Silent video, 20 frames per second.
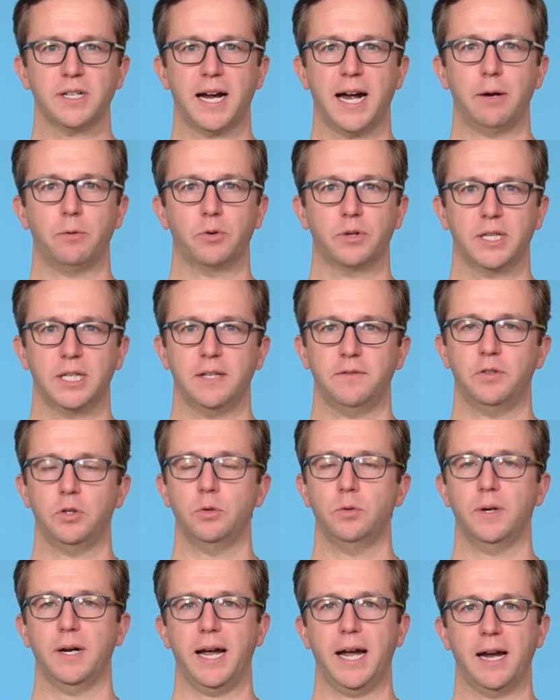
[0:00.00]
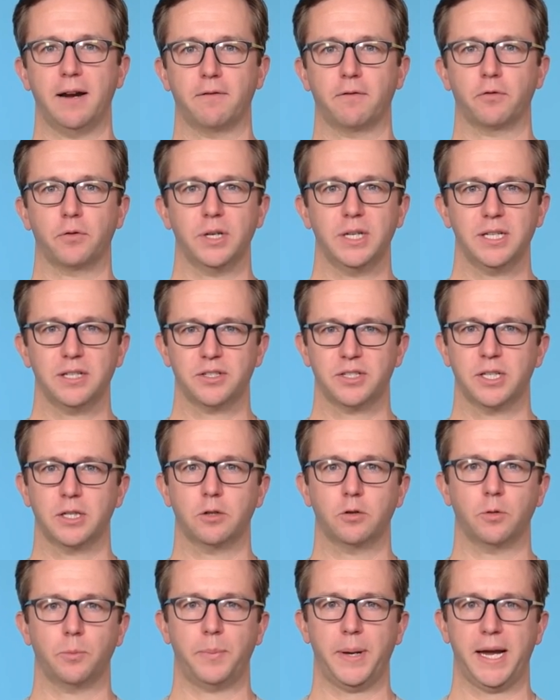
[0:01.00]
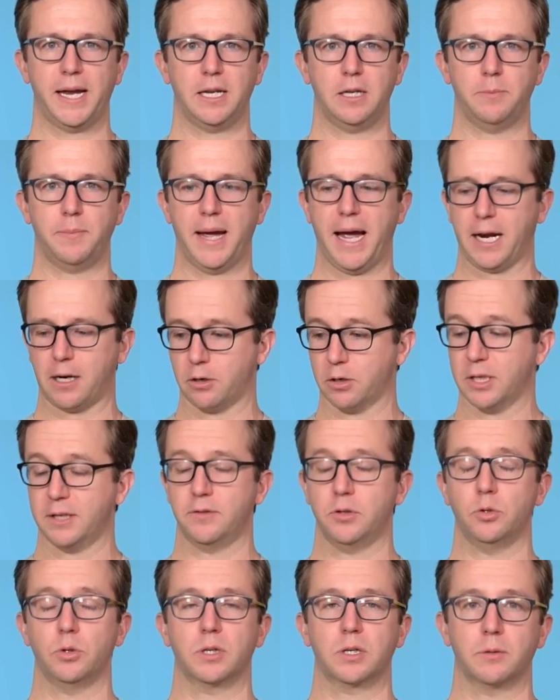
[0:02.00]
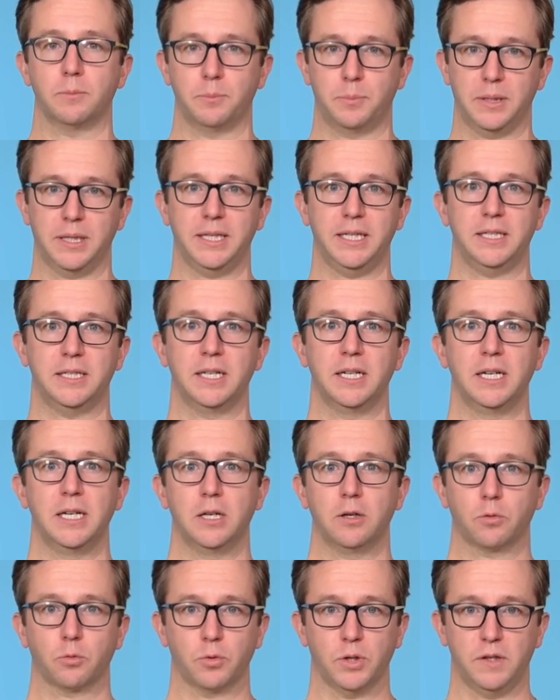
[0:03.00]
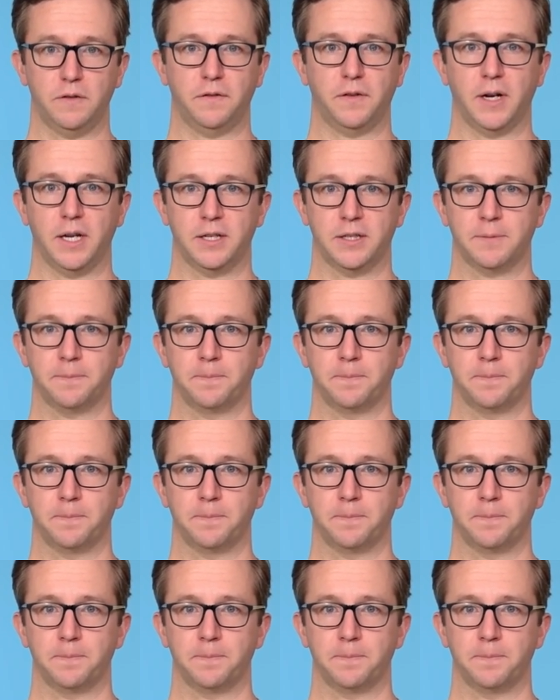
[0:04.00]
I will give you every single penny back. I'll give you a complete refund.